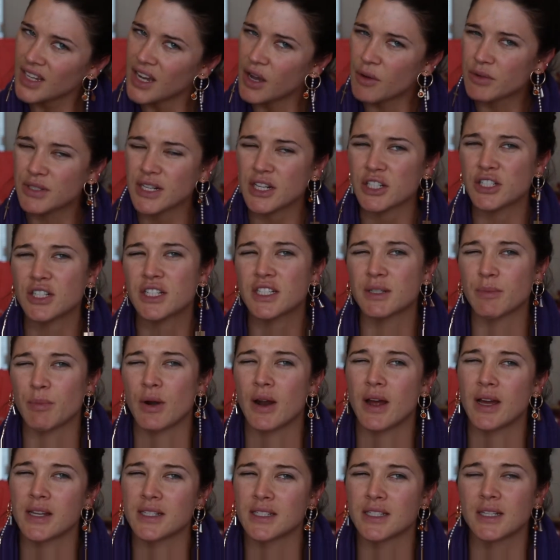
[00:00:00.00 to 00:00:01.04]
I was actually
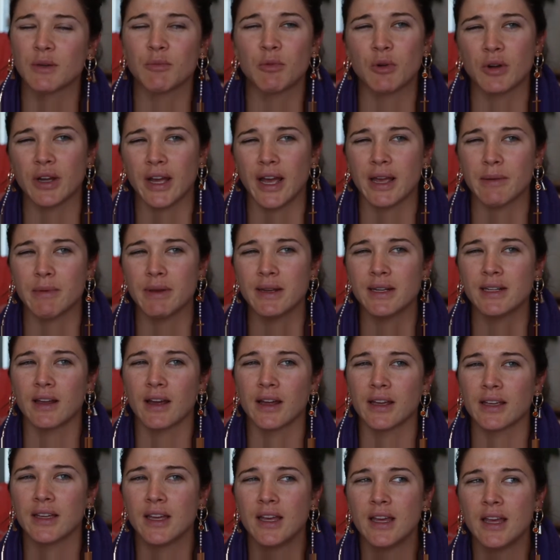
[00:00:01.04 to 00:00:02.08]
surprised at what came in.
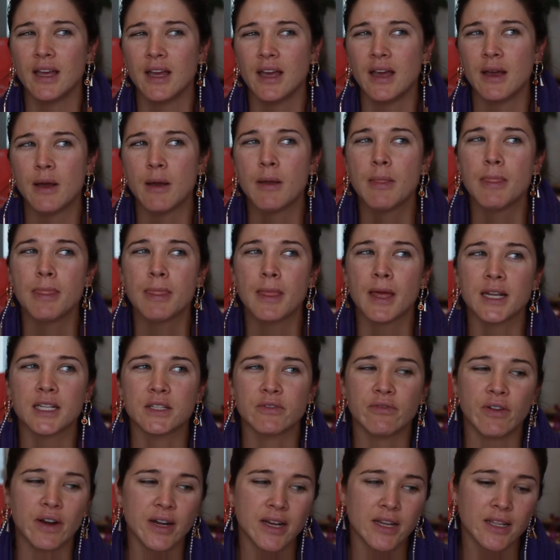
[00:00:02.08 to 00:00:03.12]
Like,
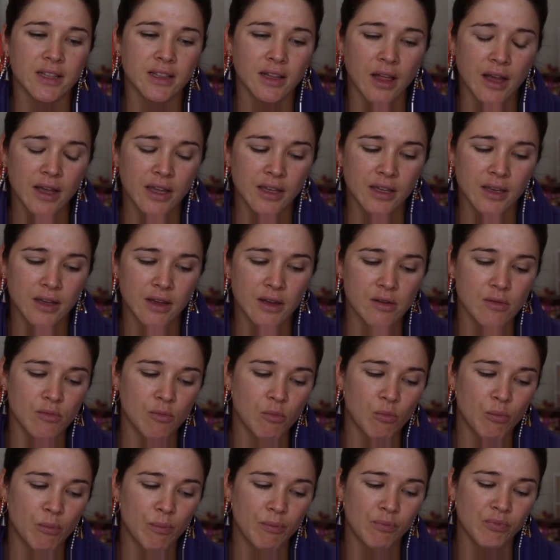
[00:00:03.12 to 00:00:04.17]
it's funny, like
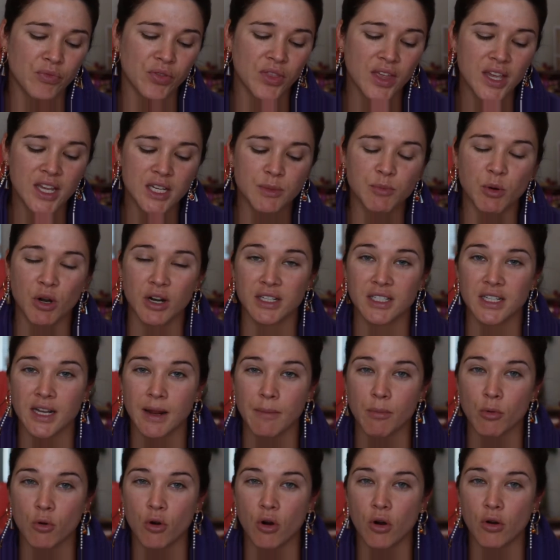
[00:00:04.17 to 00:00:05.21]
these products
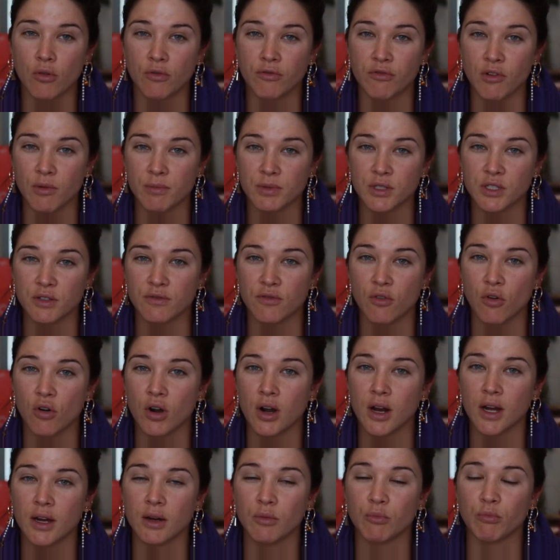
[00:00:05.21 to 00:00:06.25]
that I bought from
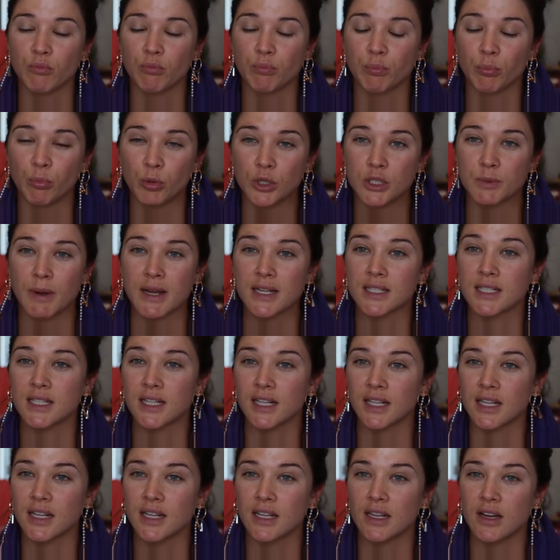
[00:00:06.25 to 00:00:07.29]
Sephora was
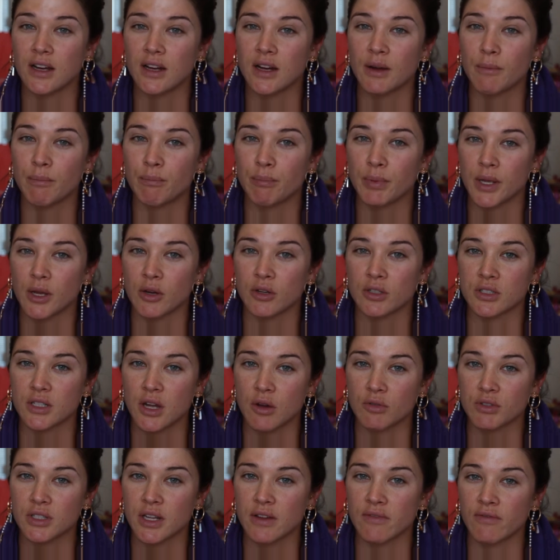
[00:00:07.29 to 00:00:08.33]
basically because I
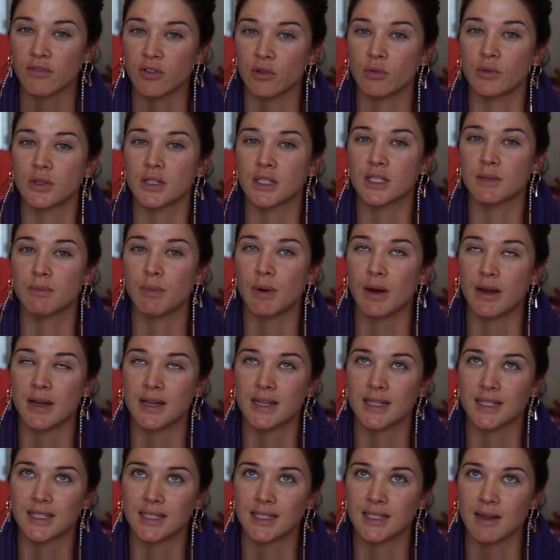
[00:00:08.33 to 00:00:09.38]
was influenced
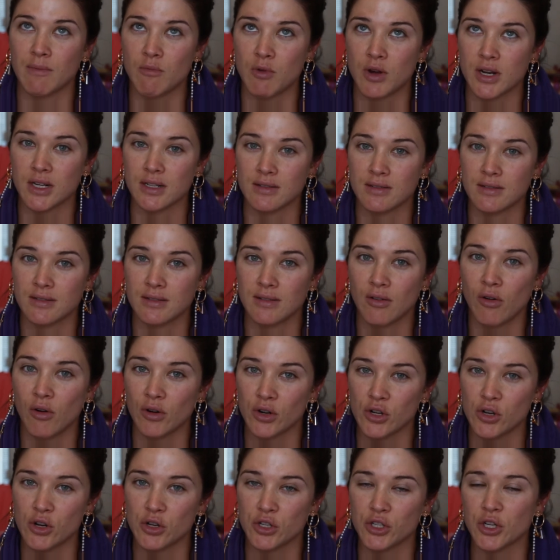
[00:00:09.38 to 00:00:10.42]
by someone
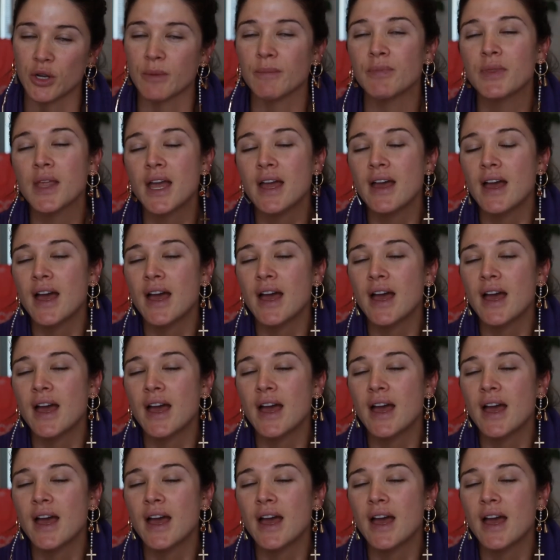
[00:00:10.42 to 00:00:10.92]
on YouTube,